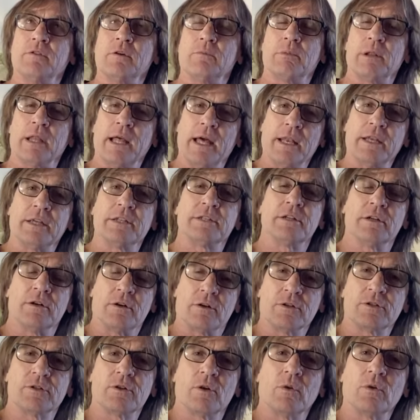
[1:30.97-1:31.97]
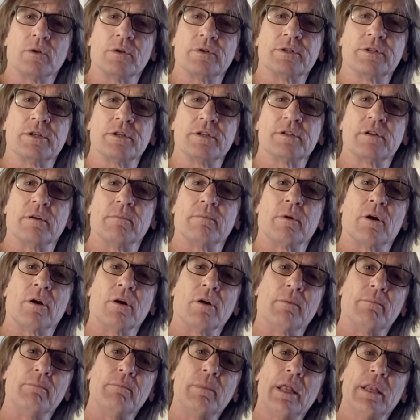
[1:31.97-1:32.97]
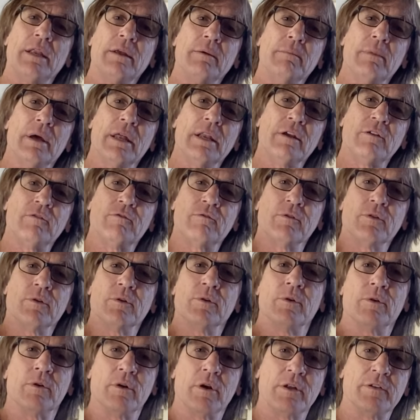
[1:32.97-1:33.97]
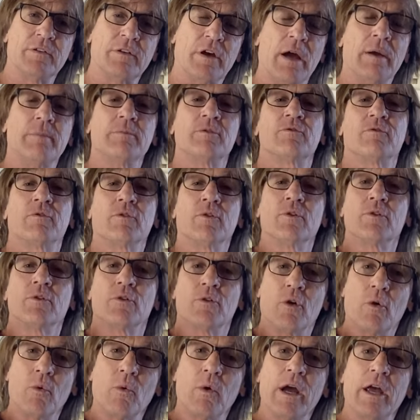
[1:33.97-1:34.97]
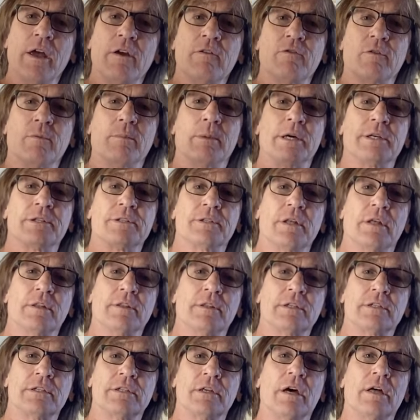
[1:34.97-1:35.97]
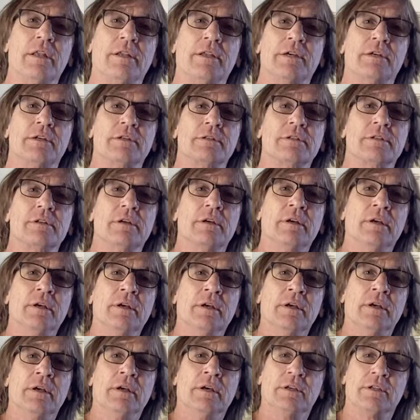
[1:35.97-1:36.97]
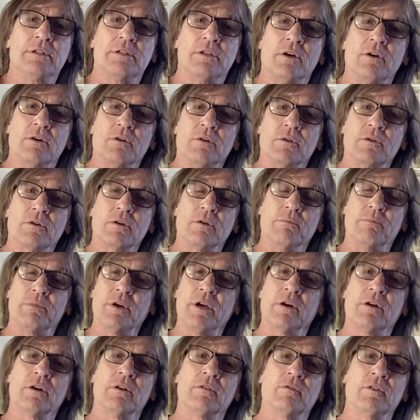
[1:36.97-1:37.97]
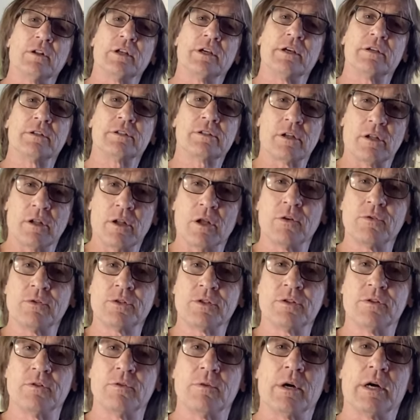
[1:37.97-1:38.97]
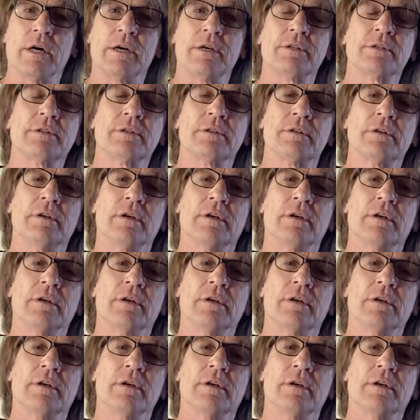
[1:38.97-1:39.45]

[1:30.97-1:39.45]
planets in our solar system are many times further away from us than the sun is. So comparatively, it's close to us.